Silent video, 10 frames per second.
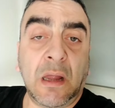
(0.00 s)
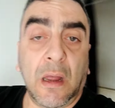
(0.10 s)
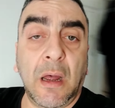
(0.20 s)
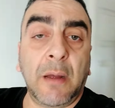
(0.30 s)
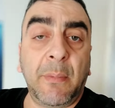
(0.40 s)

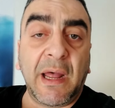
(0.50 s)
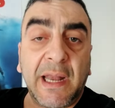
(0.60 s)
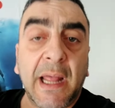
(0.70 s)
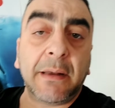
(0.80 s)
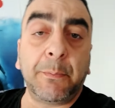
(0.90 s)
and
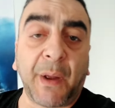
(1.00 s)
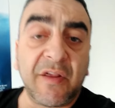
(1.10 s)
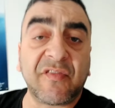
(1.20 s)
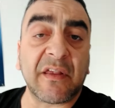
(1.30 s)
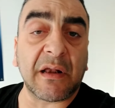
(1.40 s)
then
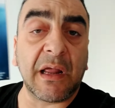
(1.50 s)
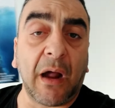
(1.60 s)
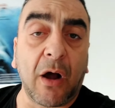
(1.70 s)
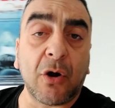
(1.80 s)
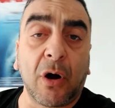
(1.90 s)
basically
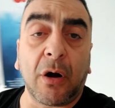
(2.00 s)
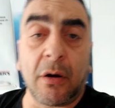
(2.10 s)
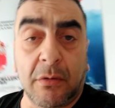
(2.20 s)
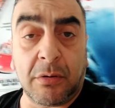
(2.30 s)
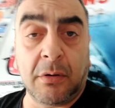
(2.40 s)
I got